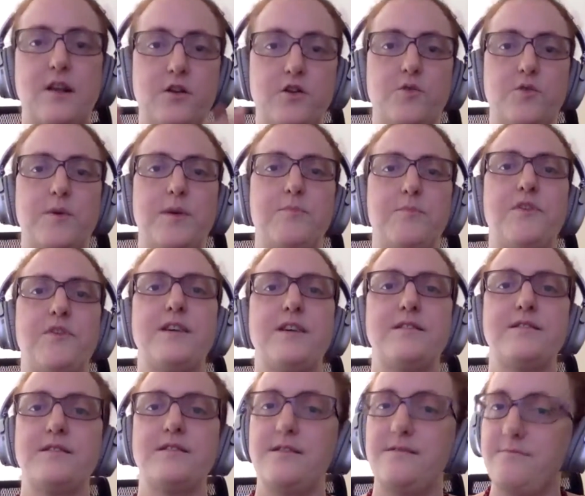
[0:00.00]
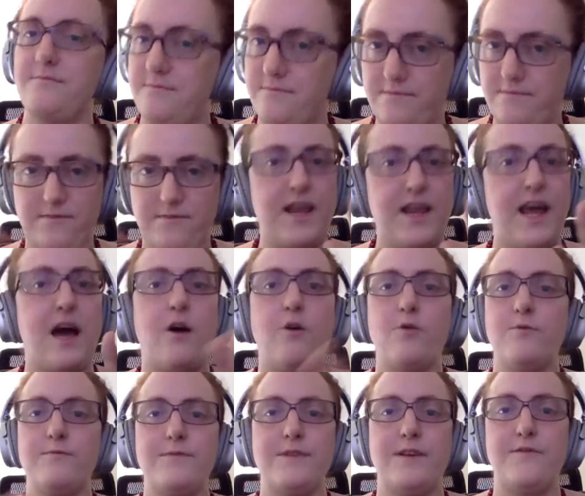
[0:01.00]
on your website now
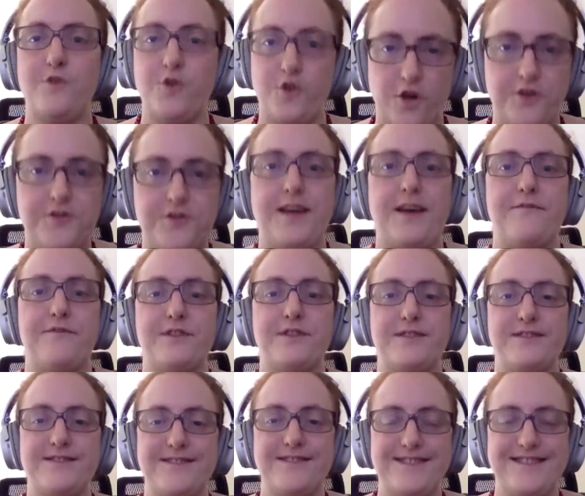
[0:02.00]
if you don't have it.